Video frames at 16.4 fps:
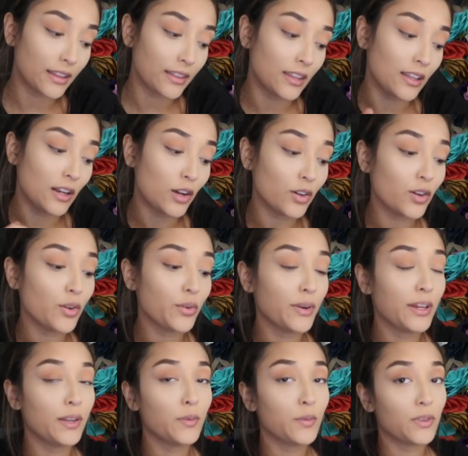then I'll go
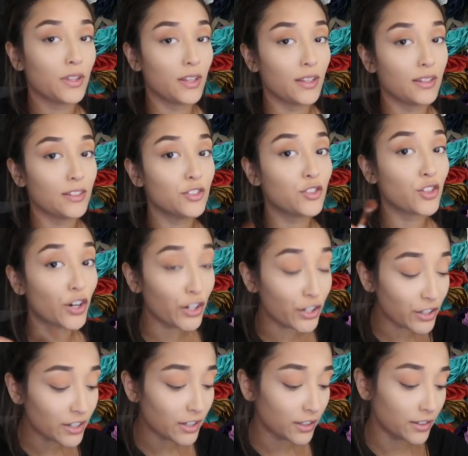in with a
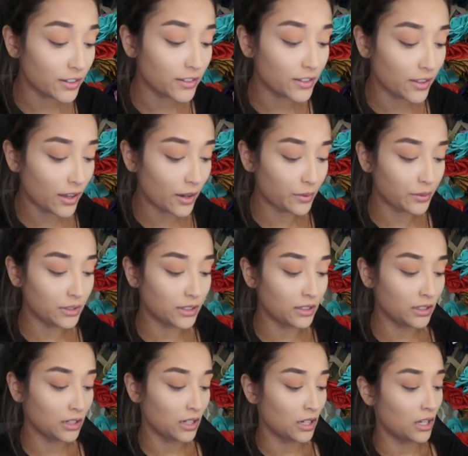darker color than that
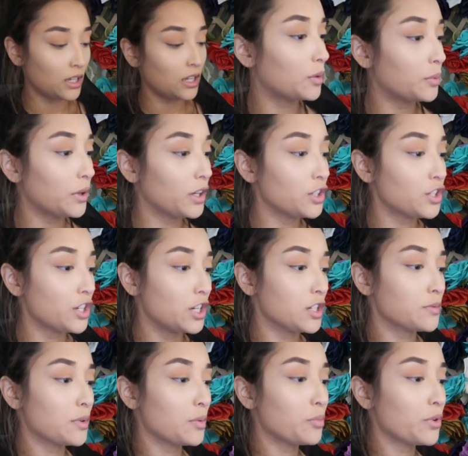one. I'll probably
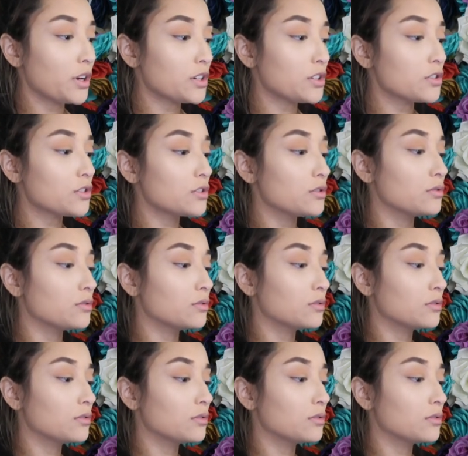change my brush to